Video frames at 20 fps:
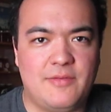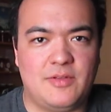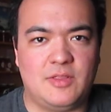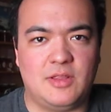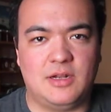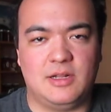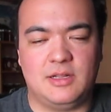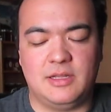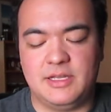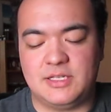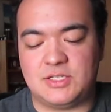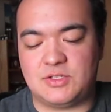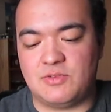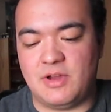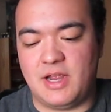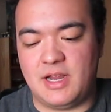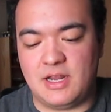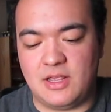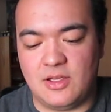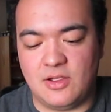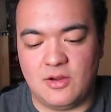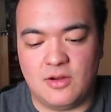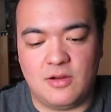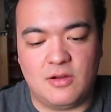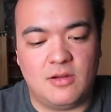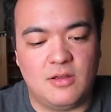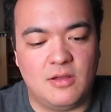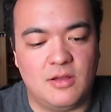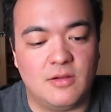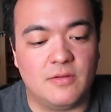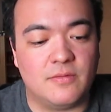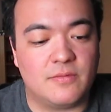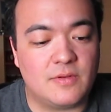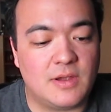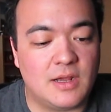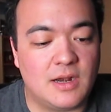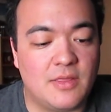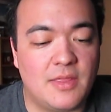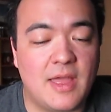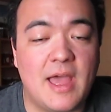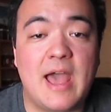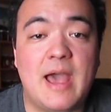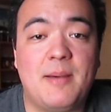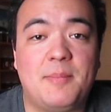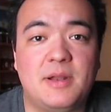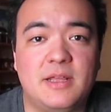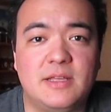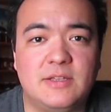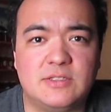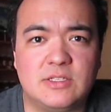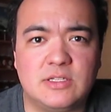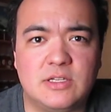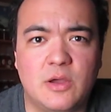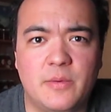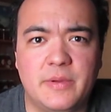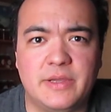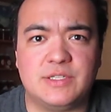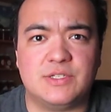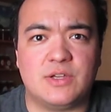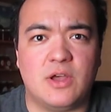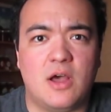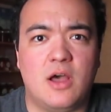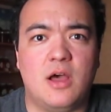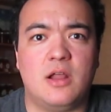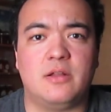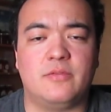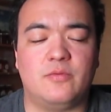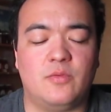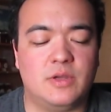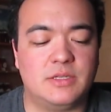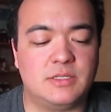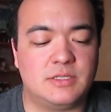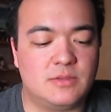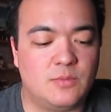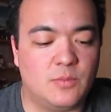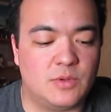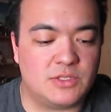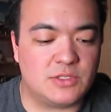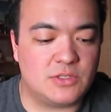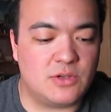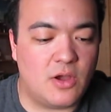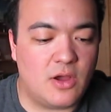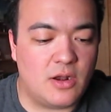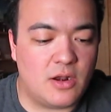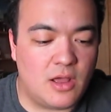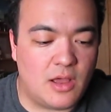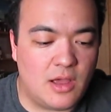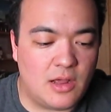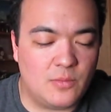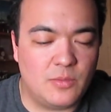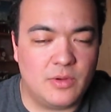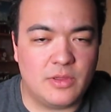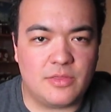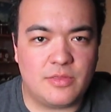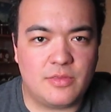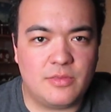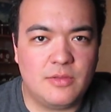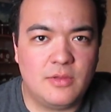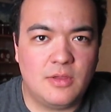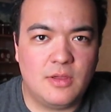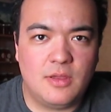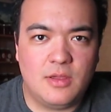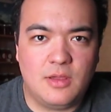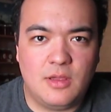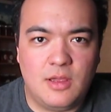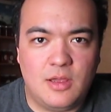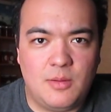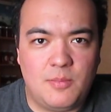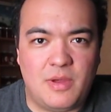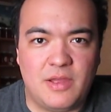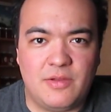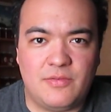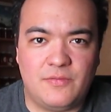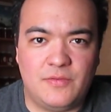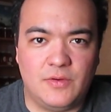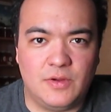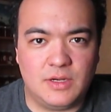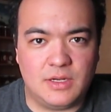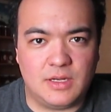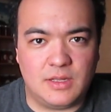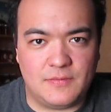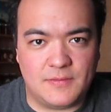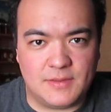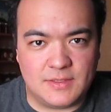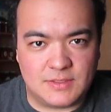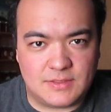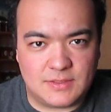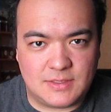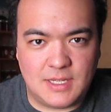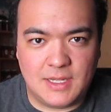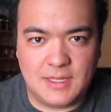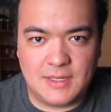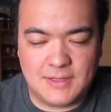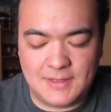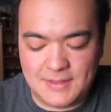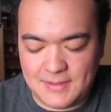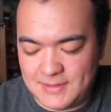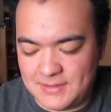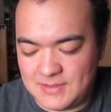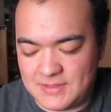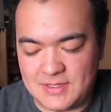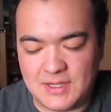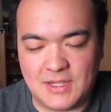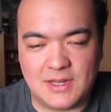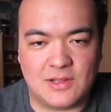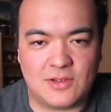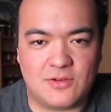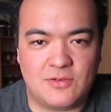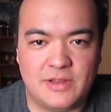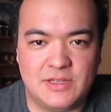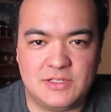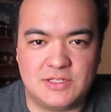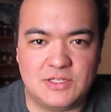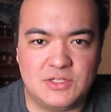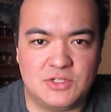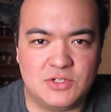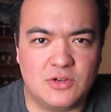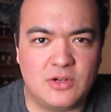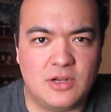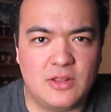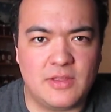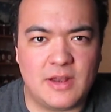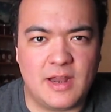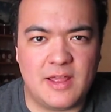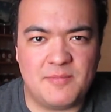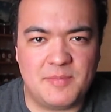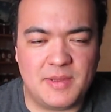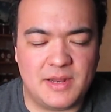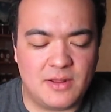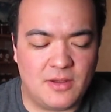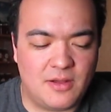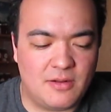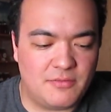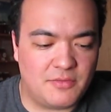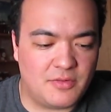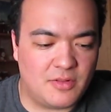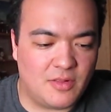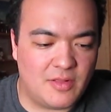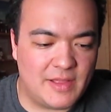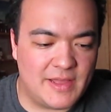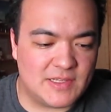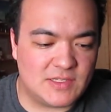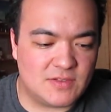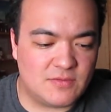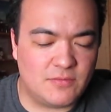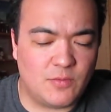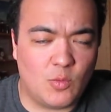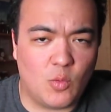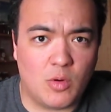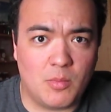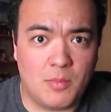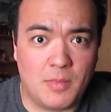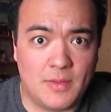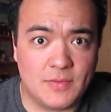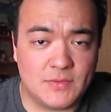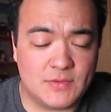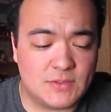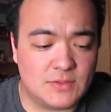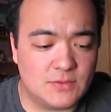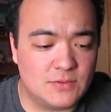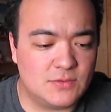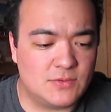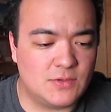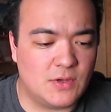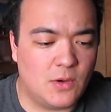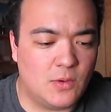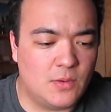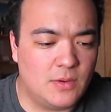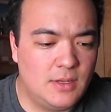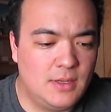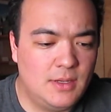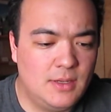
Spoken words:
a little list right here of kind of the happenings, the goings on of what's going on with my foot in this kind of crazy journey that I've been on for the last 4 months or so.